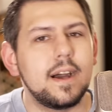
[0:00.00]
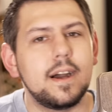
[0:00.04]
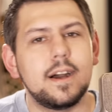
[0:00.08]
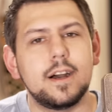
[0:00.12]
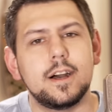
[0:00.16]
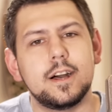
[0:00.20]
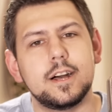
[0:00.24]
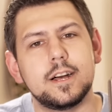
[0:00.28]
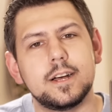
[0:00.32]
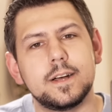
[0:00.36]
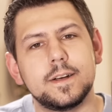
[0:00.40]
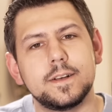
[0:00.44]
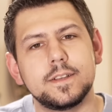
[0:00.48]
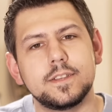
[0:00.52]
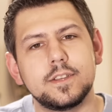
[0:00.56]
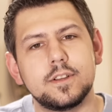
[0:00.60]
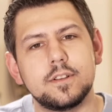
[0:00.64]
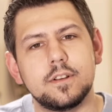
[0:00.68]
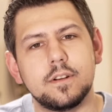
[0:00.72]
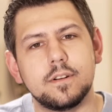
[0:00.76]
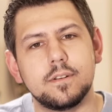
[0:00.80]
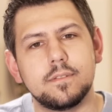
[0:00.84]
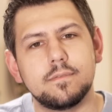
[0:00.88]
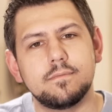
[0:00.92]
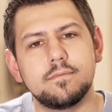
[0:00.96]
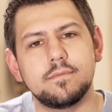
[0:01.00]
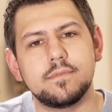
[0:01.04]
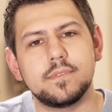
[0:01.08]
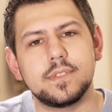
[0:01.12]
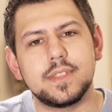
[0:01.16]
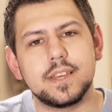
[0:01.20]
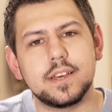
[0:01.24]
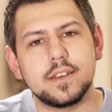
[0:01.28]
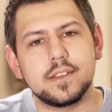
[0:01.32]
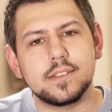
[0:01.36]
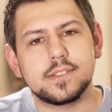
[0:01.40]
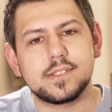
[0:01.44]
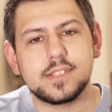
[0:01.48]
You know,
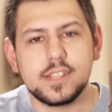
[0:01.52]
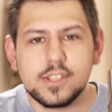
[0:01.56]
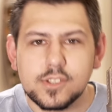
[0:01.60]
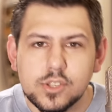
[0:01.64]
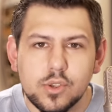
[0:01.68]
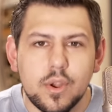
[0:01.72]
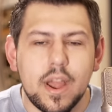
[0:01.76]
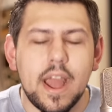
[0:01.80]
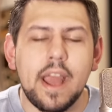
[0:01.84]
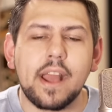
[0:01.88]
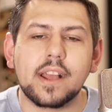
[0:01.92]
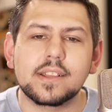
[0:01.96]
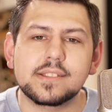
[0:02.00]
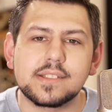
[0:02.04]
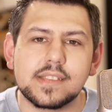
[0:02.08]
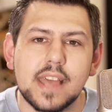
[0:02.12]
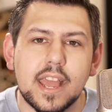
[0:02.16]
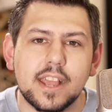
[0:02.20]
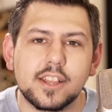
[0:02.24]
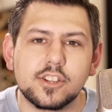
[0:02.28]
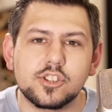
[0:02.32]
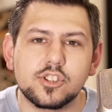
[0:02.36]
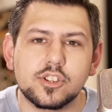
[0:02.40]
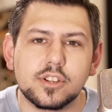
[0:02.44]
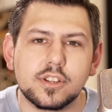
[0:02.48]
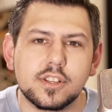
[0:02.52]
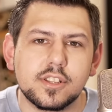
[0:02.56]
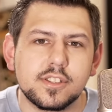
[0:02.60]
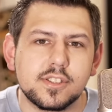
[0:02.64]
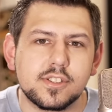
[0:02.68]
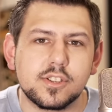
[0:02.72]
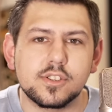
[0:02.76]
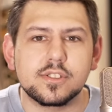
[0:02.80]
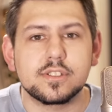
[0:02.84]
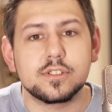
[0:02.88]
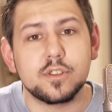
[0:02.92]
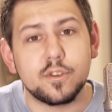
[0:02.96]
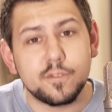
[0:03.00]
the Caesar Act
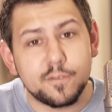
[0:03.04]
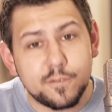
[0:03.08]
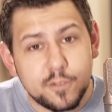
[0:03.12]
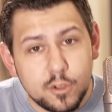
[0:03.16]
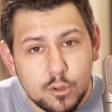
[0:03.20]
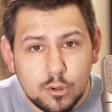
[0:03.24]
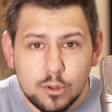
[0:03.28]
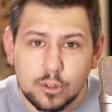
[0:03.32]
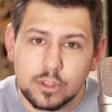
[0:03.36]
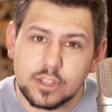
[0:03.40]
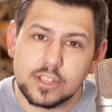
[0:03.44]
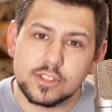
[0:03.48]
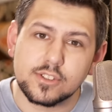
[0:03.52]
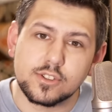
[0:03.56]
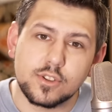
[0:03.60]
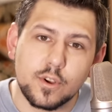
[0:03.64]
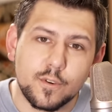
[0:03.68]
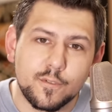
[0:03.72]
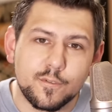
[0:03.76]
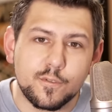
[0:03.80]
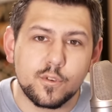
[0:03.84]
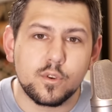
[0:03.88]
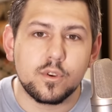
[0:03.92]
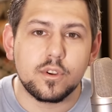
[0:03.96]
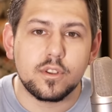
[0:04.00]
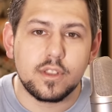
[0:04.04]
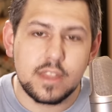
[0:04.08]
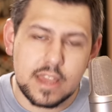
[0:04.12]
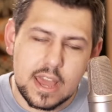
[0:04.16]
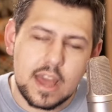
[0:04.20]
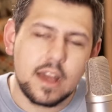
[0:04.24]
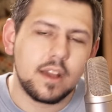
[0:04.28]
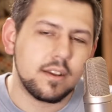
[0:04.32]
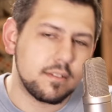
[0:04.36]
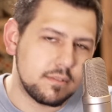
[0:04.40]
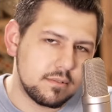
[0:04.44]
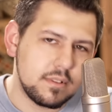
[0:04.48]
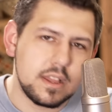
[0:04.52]
sanctions, there's no fuel, there's no food.
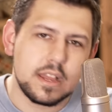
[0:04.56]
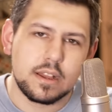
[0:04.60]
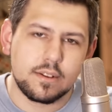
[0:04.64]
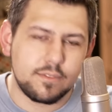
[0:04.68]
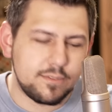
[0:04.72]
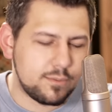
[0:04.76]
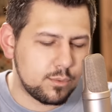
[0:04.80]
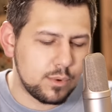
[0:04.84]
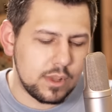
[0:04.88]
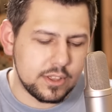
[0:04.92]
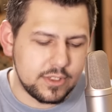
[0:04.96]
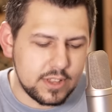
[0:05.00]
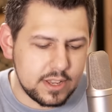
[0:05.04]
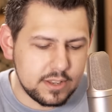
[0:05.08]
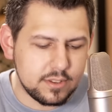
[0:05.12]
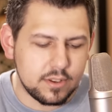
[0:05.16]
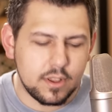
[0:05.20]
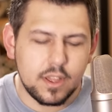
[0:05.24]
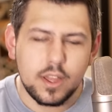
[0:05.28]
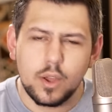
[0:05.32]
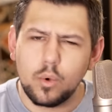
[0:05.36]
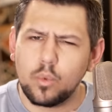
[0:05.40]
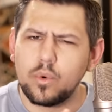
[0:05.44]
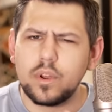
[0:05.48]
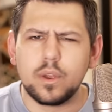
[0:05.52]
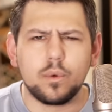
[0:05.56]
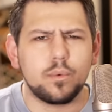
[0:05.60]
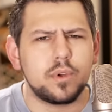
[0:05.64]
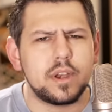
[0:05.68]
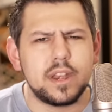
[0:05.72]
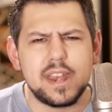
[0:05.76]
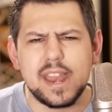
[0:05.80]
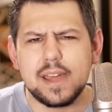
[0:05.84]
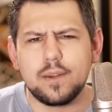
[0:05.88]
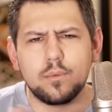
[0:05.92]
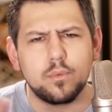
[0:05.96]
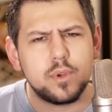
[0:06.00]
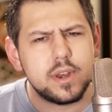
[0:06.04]
Yeah, well done. What
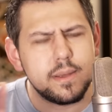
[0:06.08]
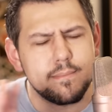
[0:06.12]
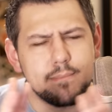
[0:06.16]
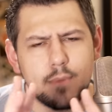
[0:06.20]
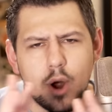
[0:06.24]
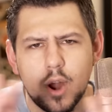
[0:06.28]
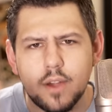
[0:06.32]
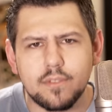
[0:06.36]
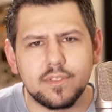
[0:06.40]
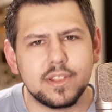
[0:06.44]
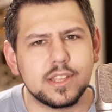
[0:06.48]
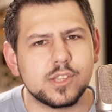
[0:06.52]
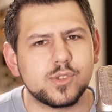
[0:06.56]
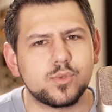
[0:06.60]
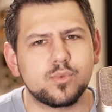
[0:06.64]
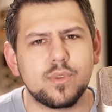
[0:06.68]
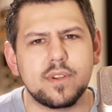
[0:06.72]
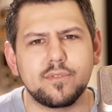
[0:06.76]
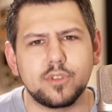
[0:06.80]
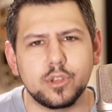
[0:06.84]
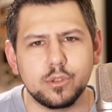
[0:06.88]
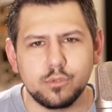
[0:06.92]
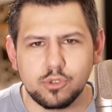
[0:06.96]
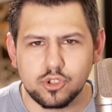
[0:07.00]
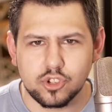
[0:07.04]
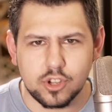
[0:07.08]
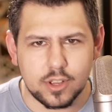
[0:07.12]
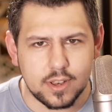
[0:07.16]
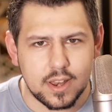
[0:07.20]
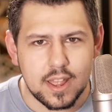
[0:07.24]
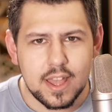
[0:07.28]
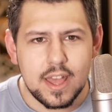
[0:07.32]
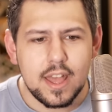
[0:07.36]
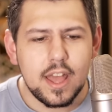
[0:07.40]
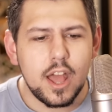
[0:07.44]
a marvelous revolution.